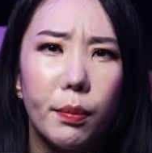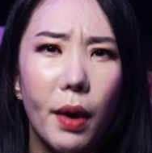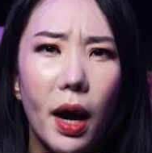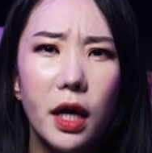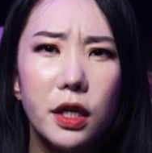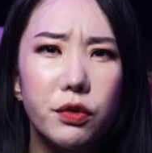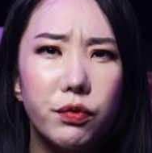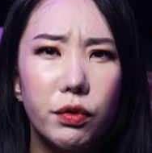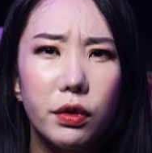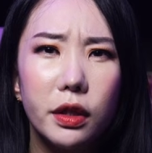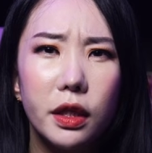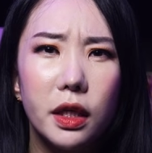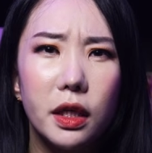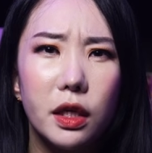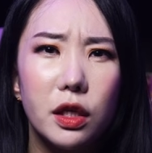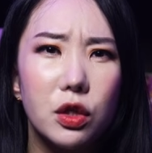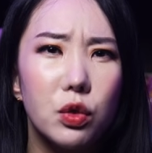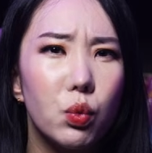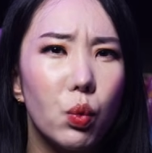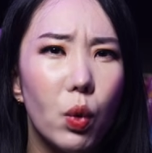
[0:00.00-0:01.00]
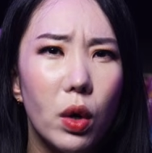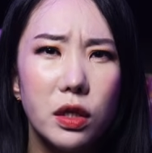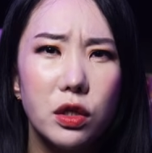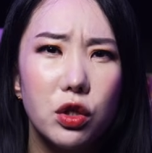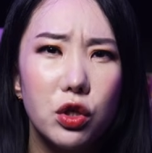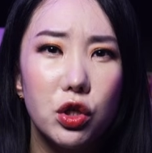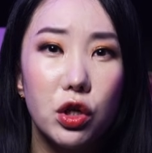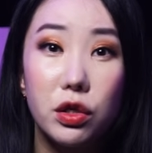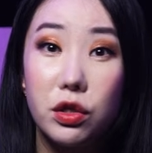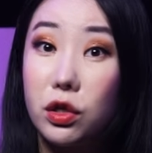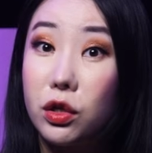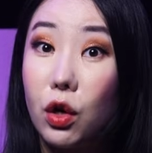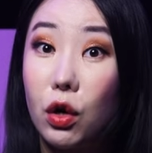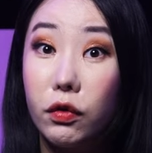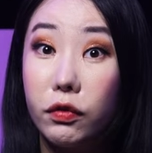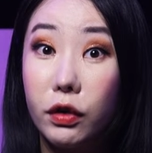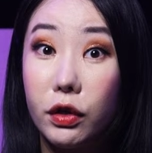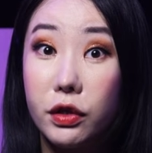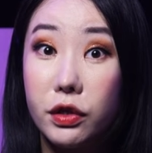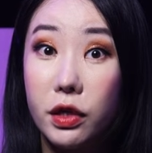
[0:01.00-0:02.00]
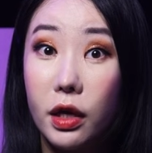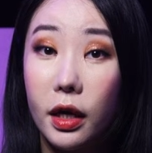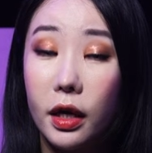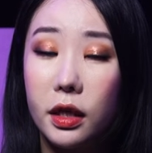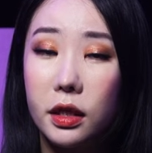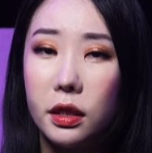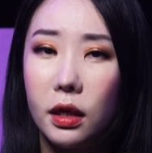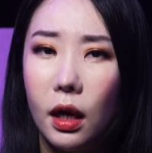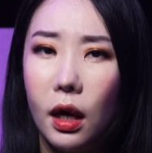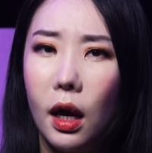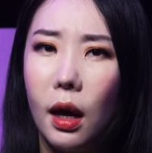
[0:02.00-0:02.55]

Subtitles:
Pak's release wasn't just an oversight,